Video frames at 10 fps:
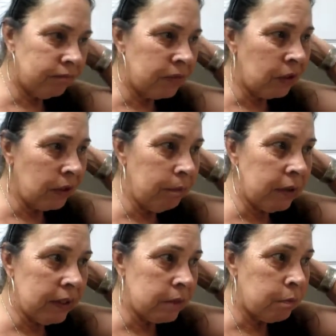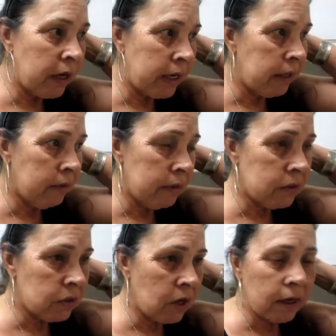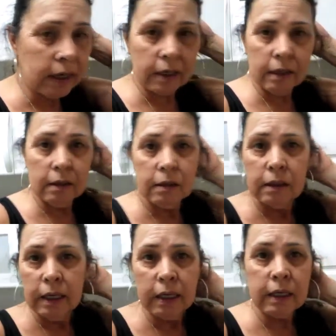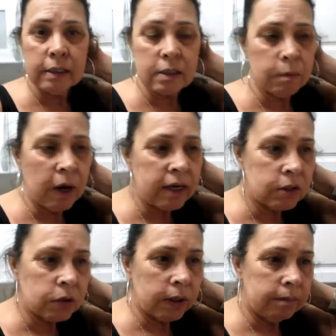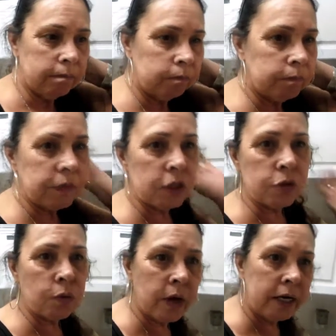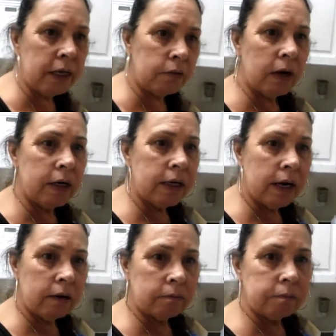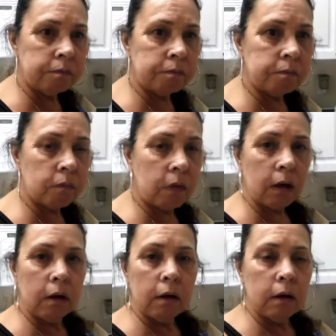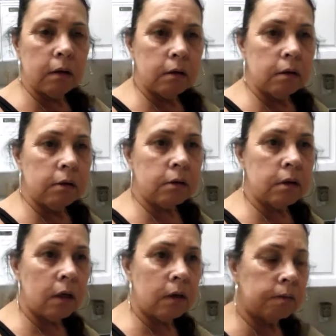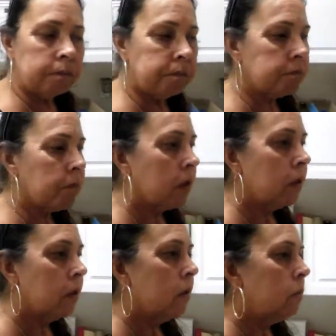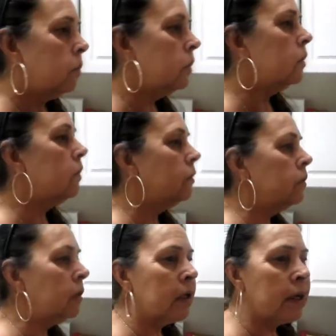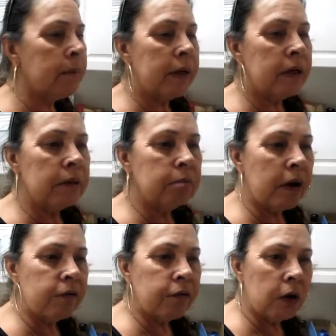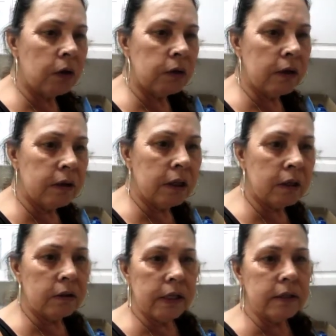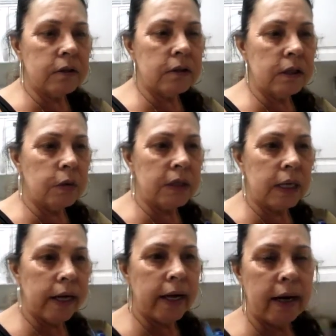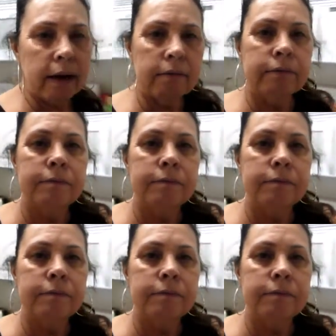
the only place by here is Sonic and get some ice cream. Sonic it's raining right friends. now, so we'll we'll look up on my phone on the internet to see what they have.